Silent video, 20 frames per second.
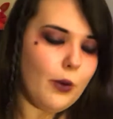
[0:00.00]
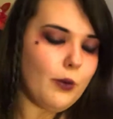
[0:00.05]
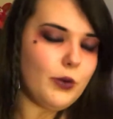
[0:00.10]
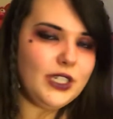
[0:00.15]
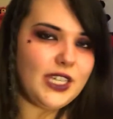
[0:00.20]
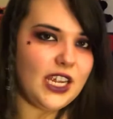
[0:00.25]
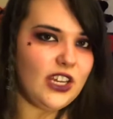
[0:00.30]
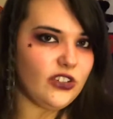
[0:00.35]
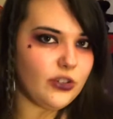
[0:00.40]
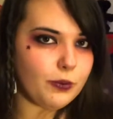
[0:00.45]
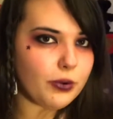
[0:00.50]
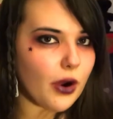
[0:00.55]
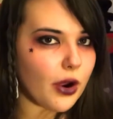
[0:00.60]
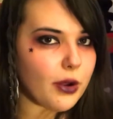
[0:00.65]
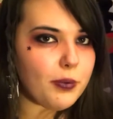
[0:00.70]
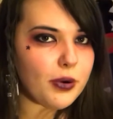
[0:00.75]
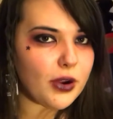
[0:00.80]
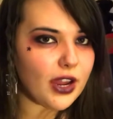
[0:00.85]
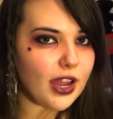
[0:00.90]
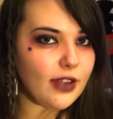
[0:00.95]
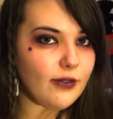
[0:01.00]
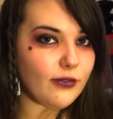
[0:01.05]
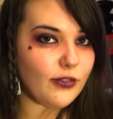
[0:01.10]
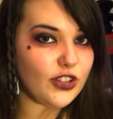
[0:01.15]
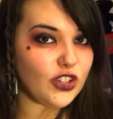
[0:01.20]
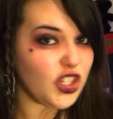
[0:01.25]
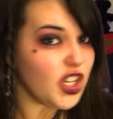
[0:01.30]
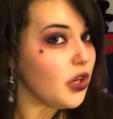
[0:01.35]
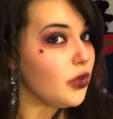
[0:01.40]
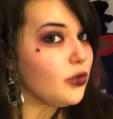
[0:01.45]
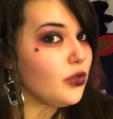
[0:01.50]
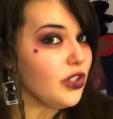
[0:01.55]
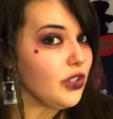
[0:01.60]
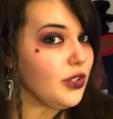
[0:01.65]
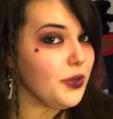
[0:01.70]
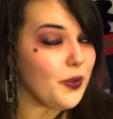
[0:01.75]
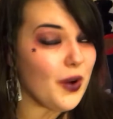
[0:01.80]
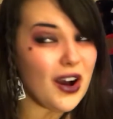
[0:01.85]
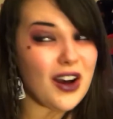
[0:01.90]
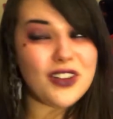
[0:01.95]
was age appropriate for children
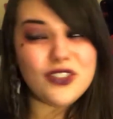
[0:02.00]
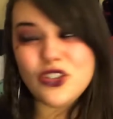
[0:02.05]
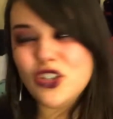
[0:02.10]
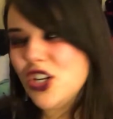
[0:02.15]
to watch,